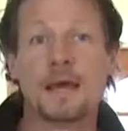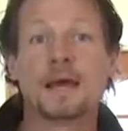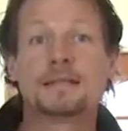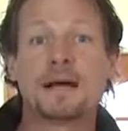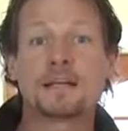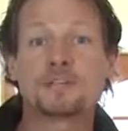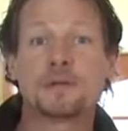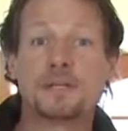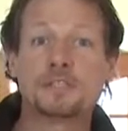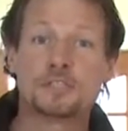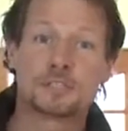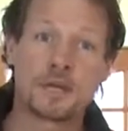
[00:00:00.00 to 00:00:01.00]
At Dr.
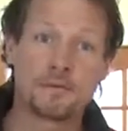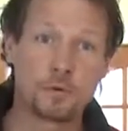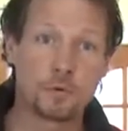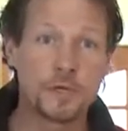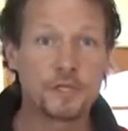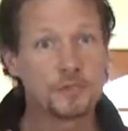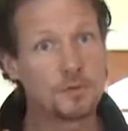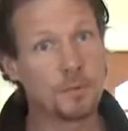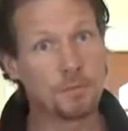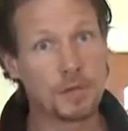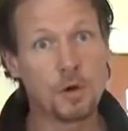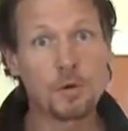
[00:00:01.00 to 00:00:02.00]
Energy Saver, we do a
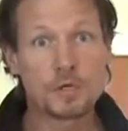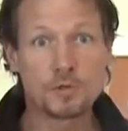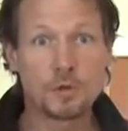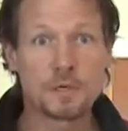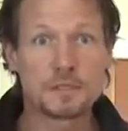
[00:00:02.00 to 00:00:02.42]
blower door